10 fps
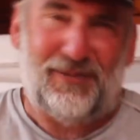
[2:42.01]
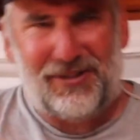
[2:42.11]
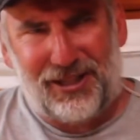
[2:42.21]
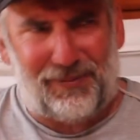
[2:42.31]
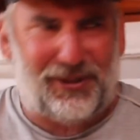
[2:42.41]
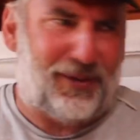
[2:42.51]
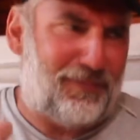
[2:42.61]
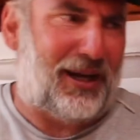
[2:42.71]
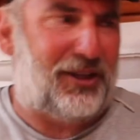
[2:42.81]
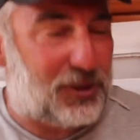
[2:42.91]
a little bit
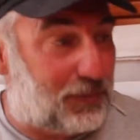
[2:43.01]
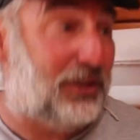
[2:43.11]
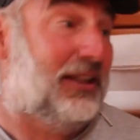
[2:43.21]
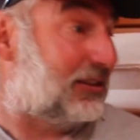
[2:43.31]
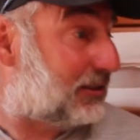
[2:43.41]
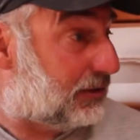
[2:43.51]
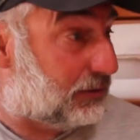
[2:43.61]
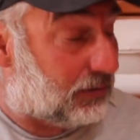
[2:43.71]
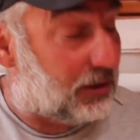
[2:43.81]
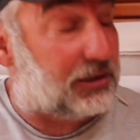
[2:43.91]
unbalanced, but
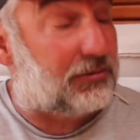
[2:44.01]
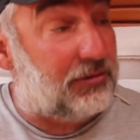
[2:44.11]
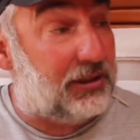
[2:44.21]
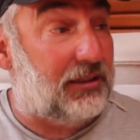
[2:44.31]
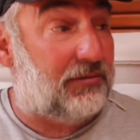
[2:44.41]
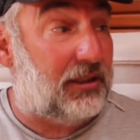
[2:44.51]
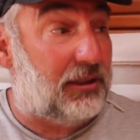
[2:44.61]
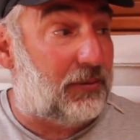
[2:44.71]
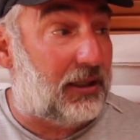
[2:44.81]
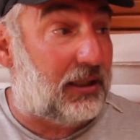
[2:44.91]
still works really,
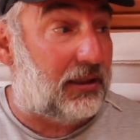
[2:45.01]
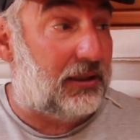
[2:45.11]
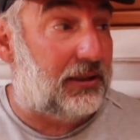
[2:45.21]
really well.